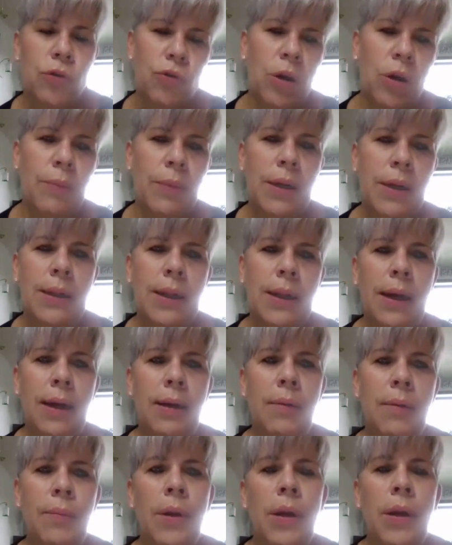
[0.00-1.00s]
drama
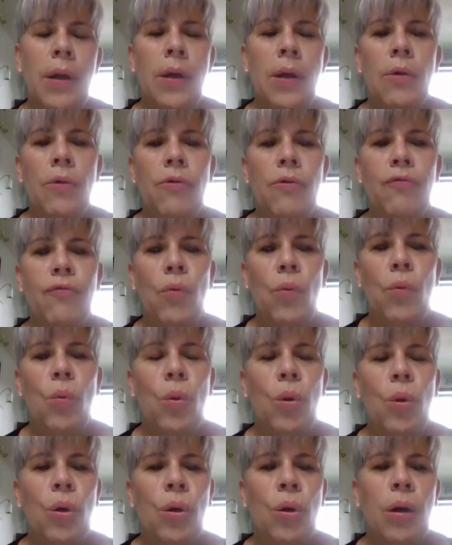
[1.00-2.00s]
club,
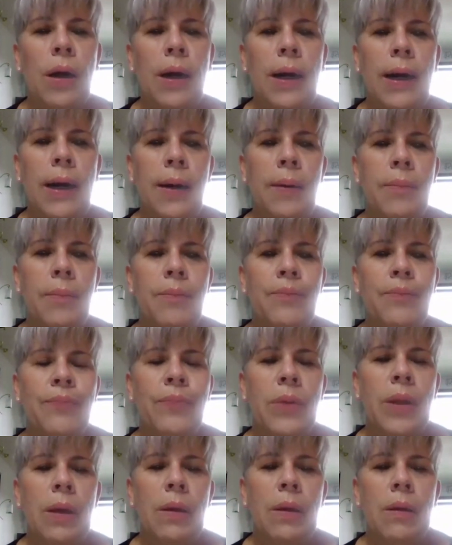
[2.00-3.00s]
for
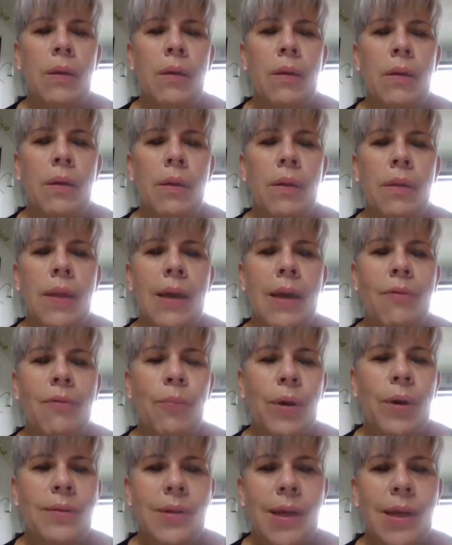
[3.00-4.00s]
they have a
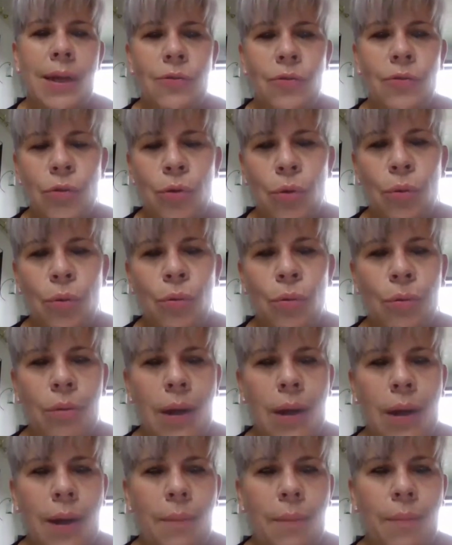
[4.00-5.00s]
breast cancer
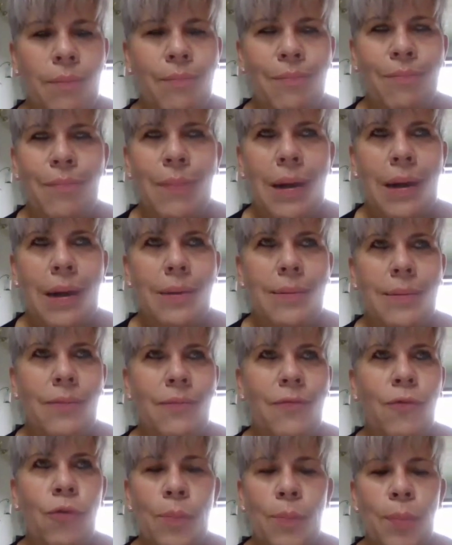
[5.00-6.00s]

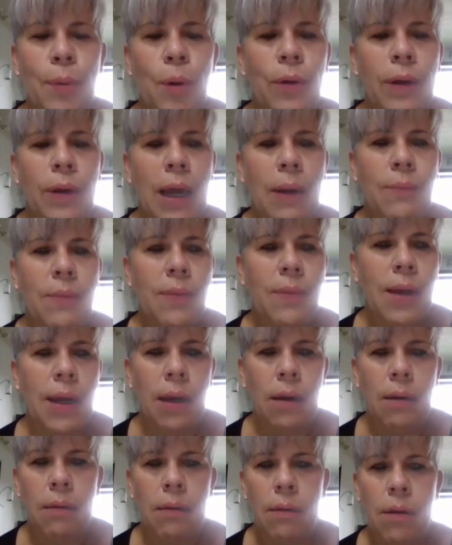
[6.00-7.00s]
football game that
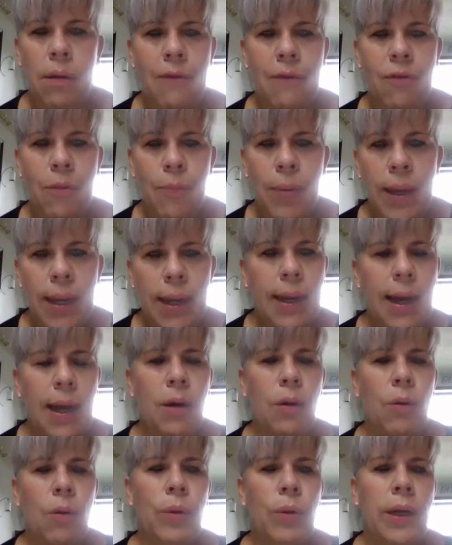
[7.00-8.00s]
they have a pink
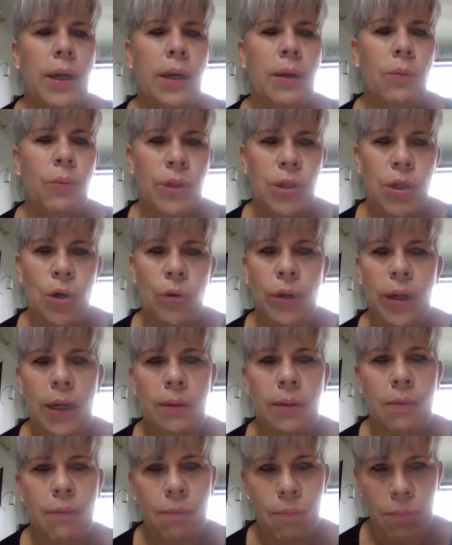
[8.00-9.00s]
out, we
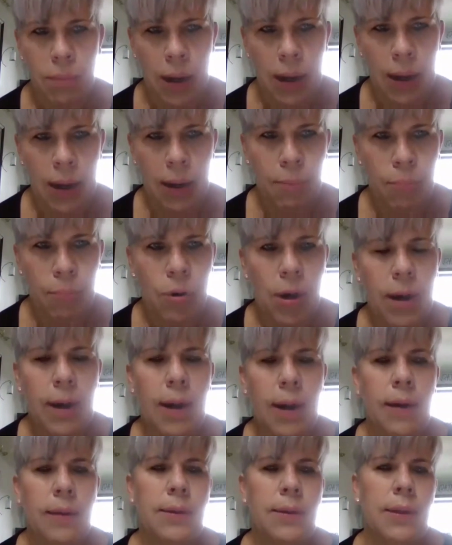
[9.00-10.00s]
donate
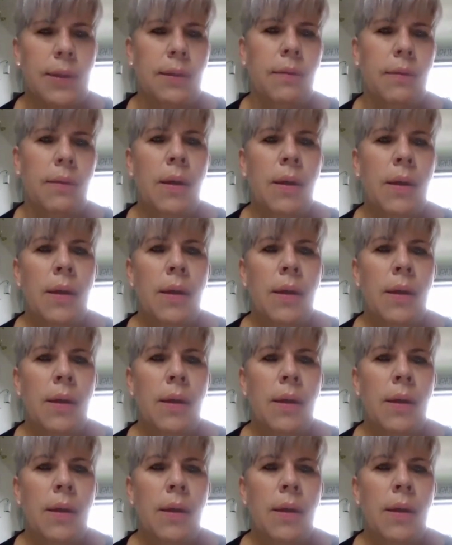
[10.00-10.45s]
product and